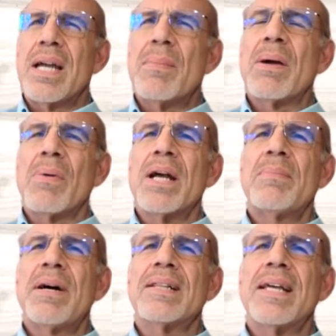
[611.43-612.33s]
Am I right
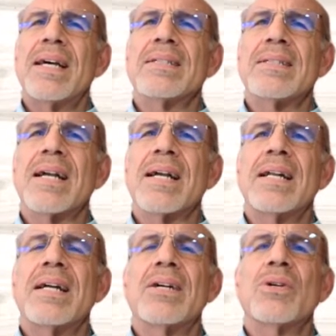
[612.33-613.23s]
about that? Is that
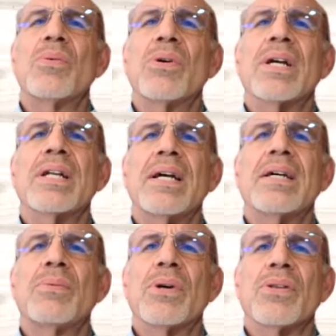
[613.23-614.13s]
kind of how you work
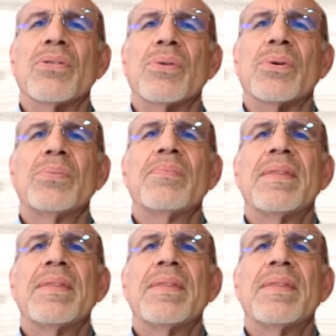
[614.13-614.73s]
it through?